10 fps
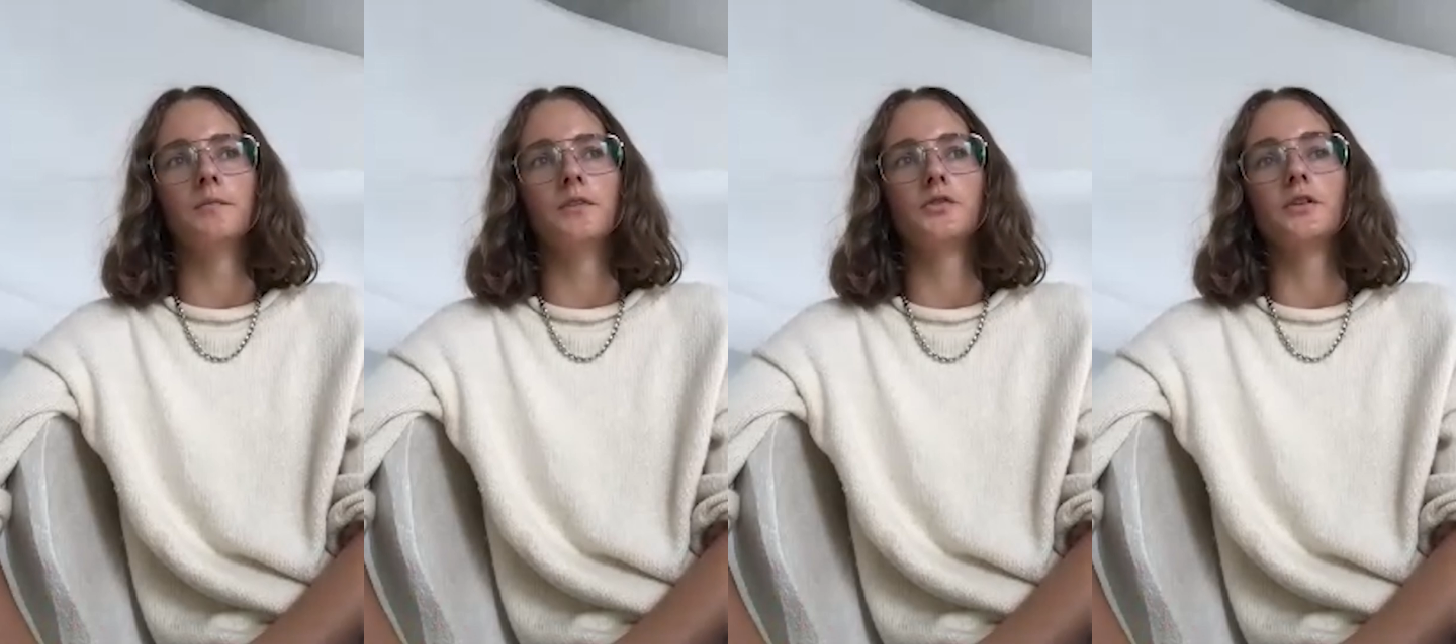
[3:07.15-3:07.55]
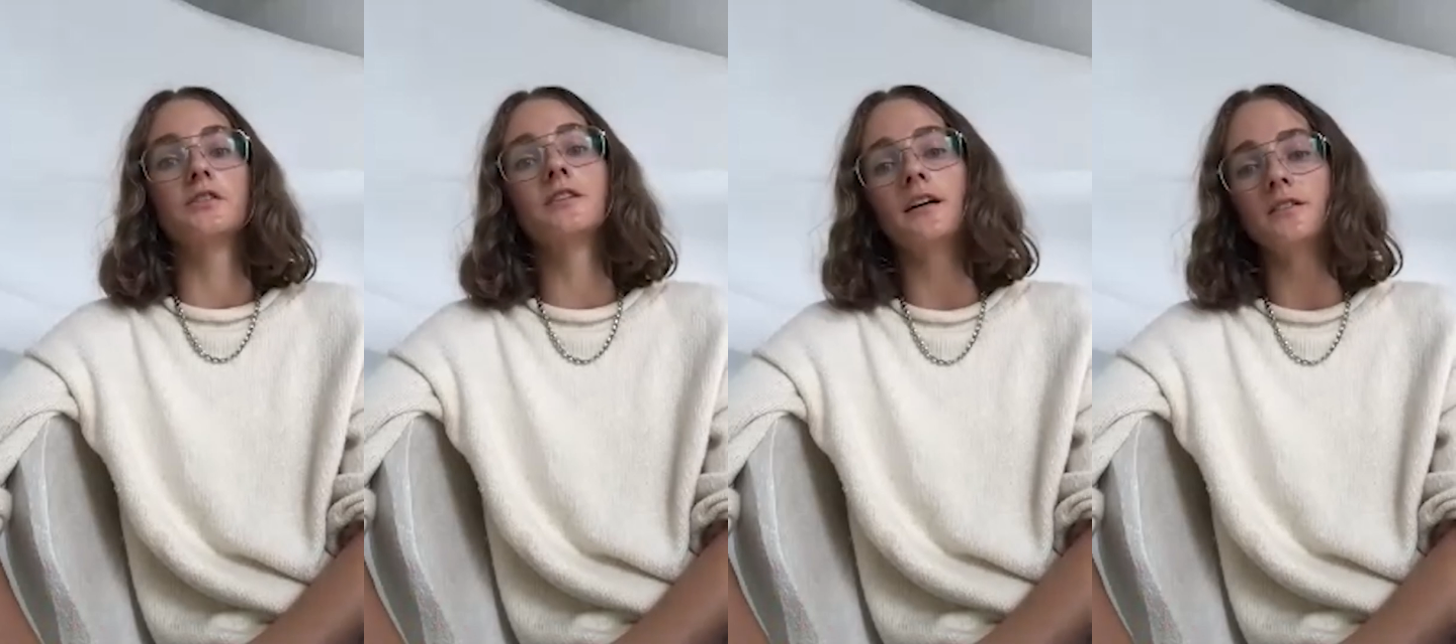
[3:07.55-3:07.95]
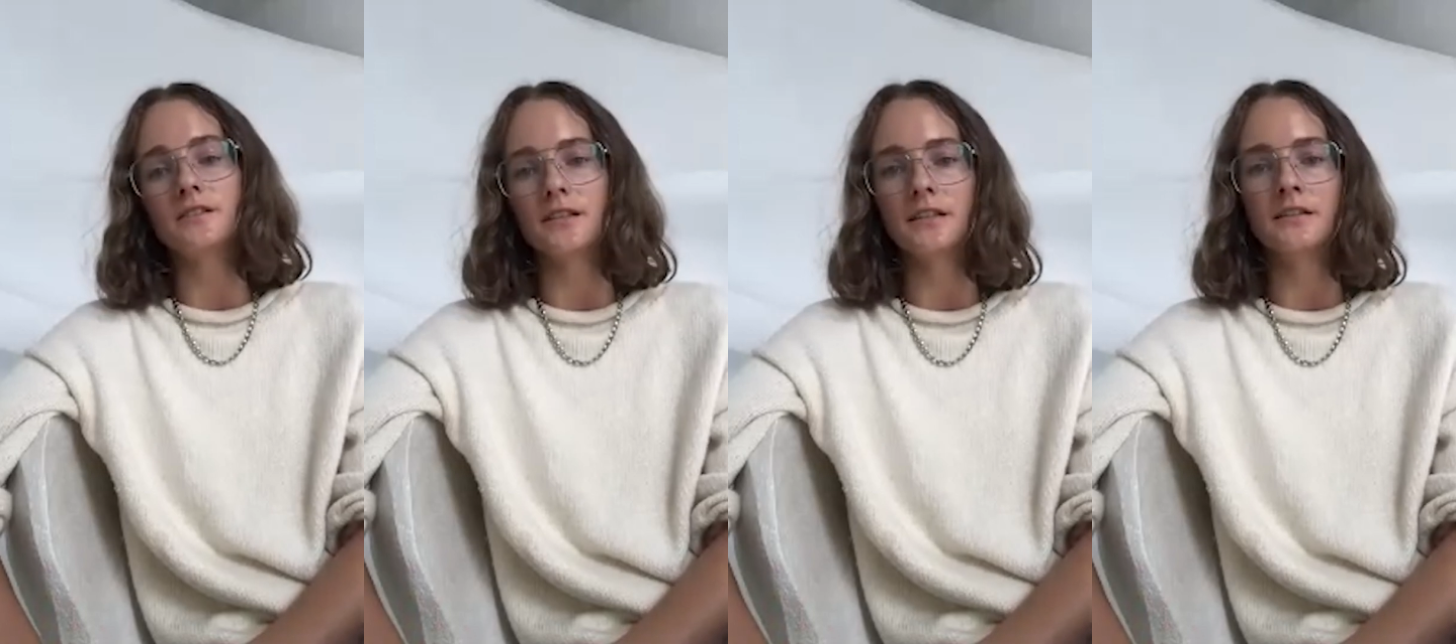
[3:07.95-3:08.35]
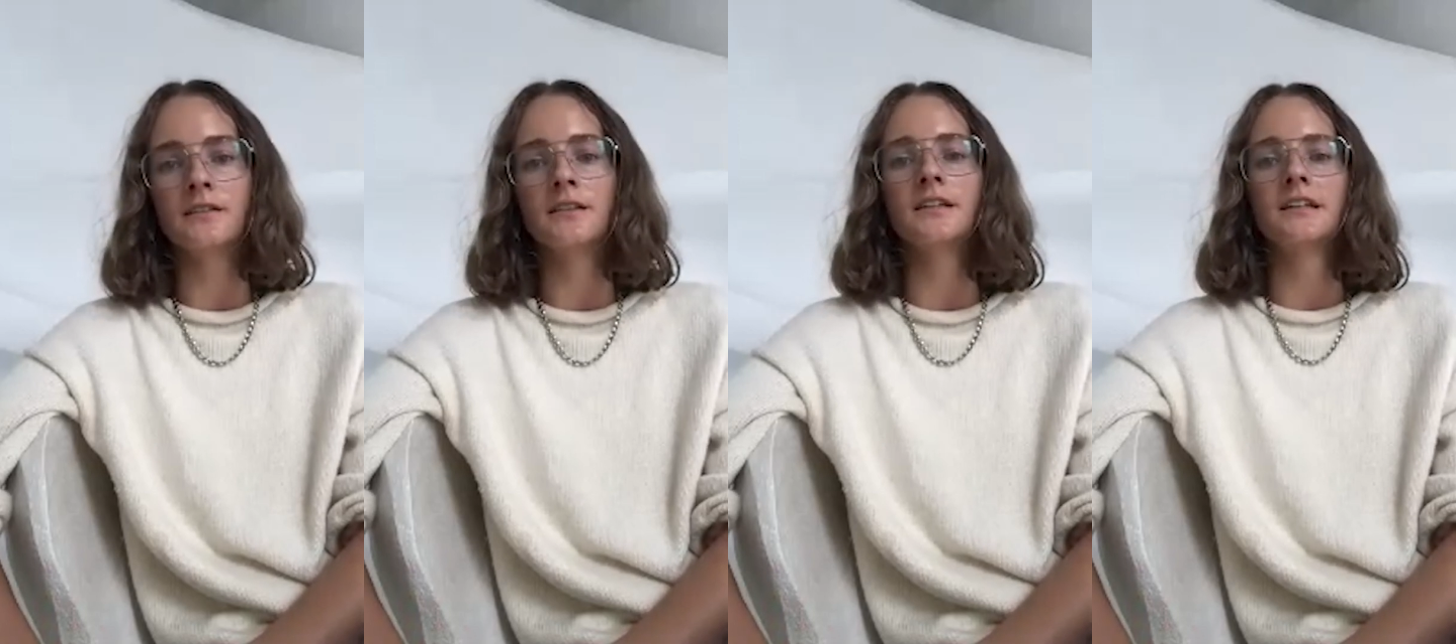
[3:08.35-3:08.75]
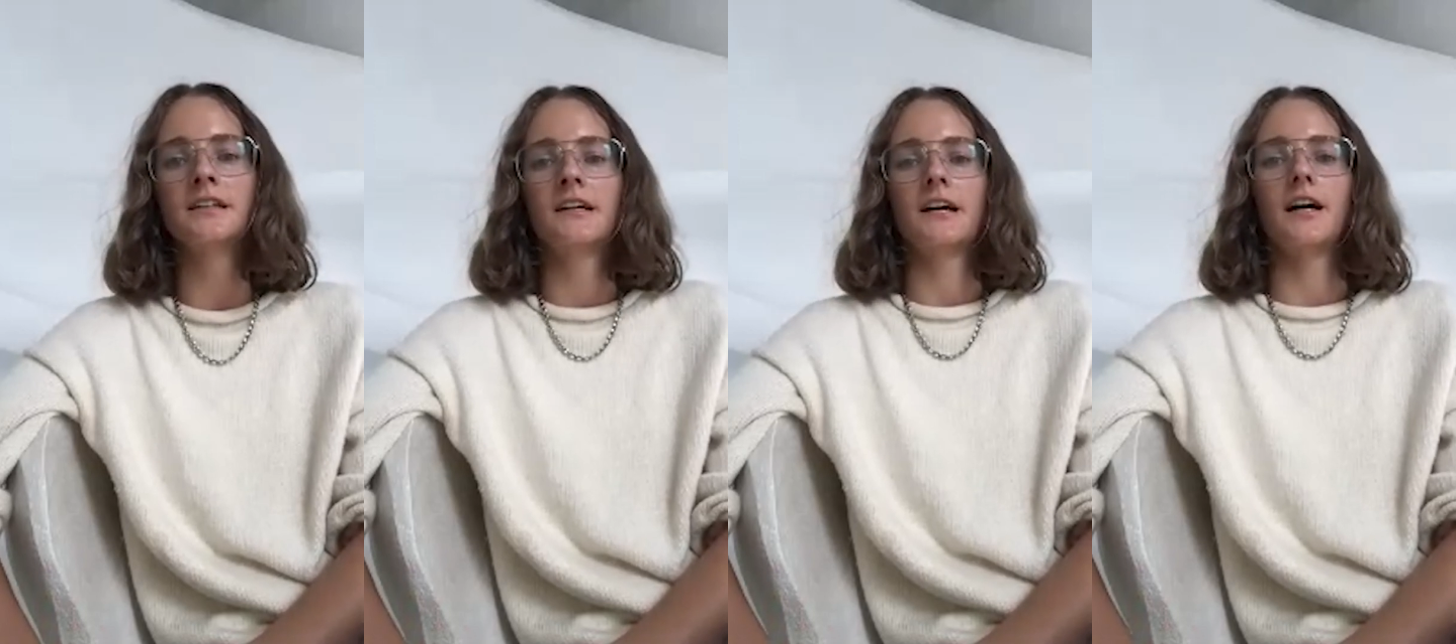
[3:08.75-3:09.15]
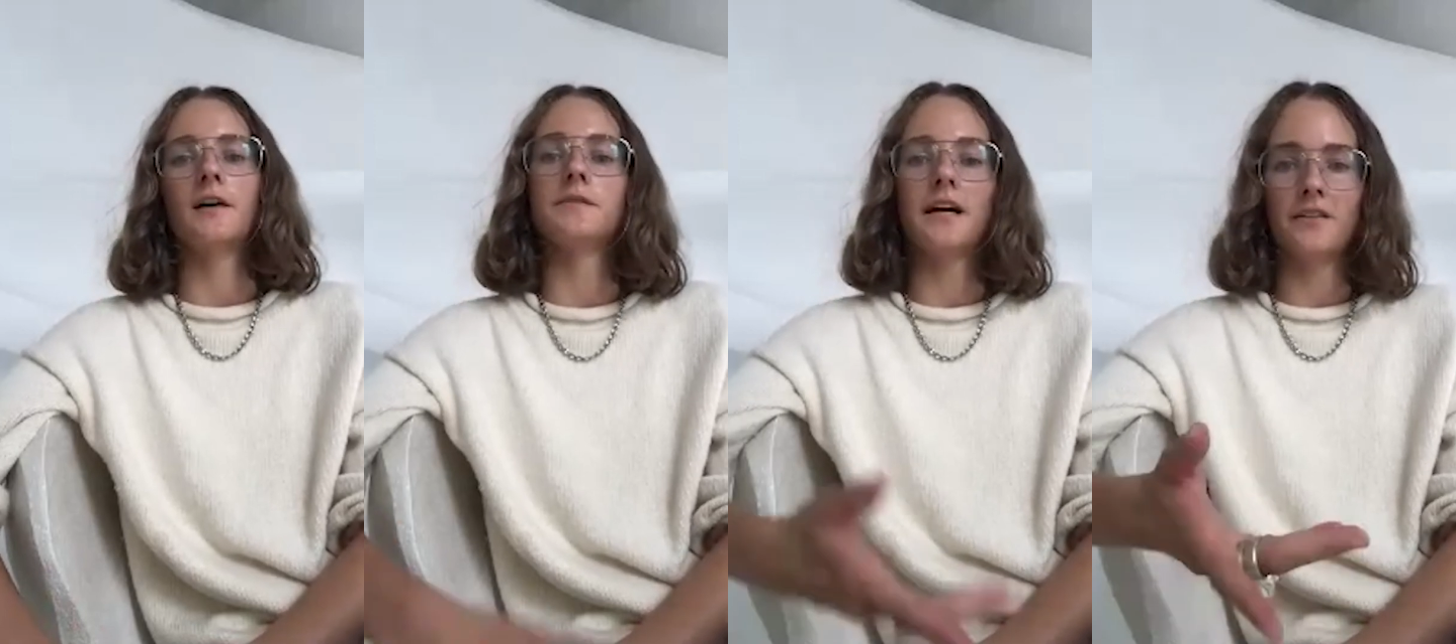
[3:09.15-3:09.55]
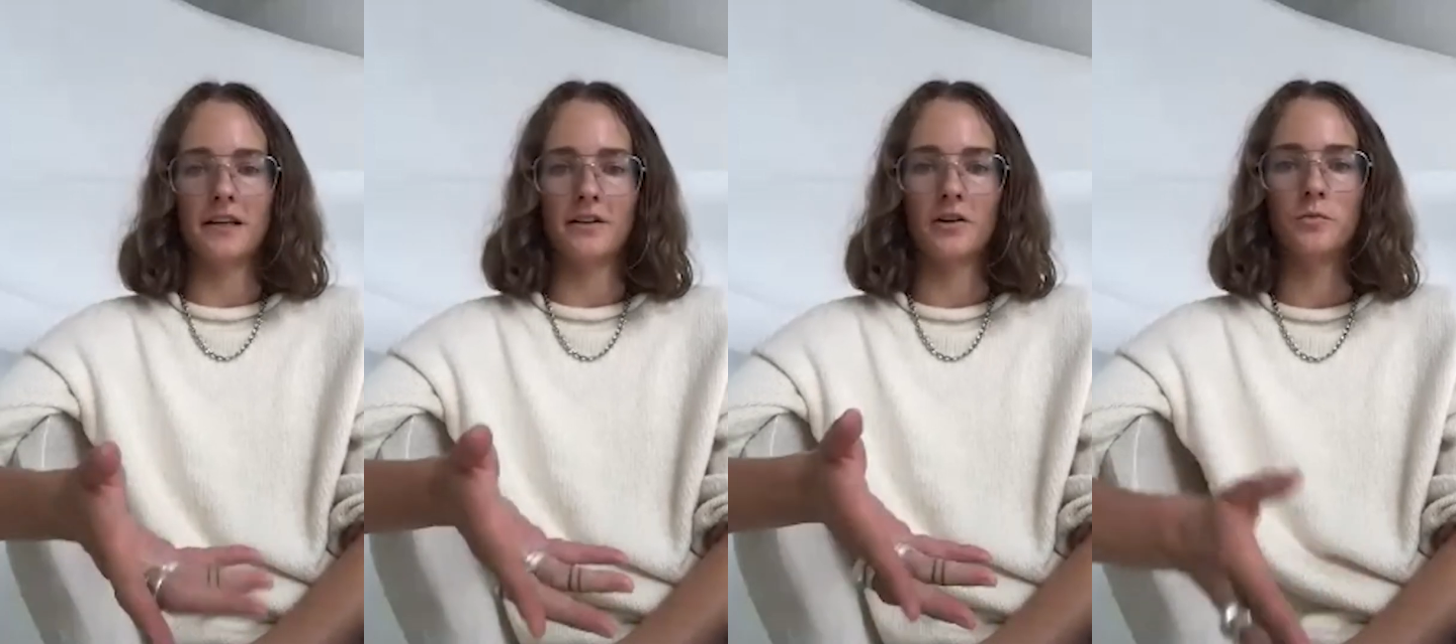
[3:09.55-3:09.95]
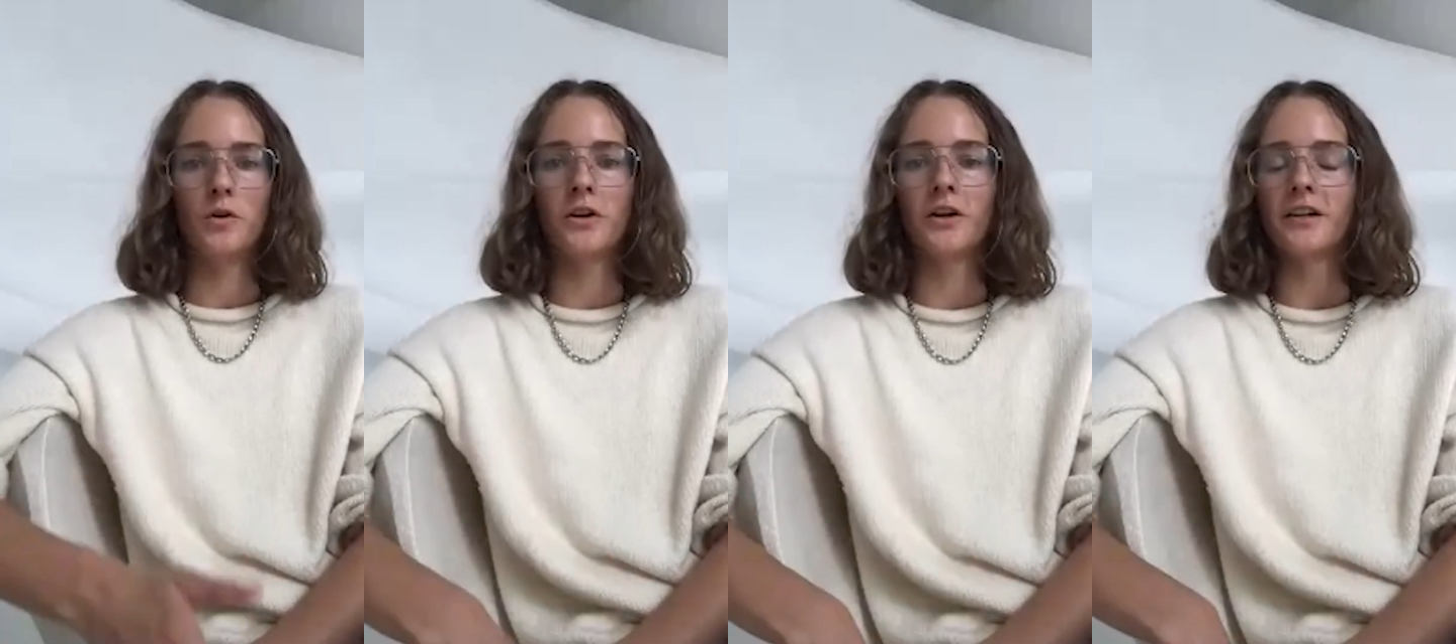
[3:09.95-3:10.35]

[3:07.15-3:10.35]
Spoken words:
George Nelson, now the Engomor,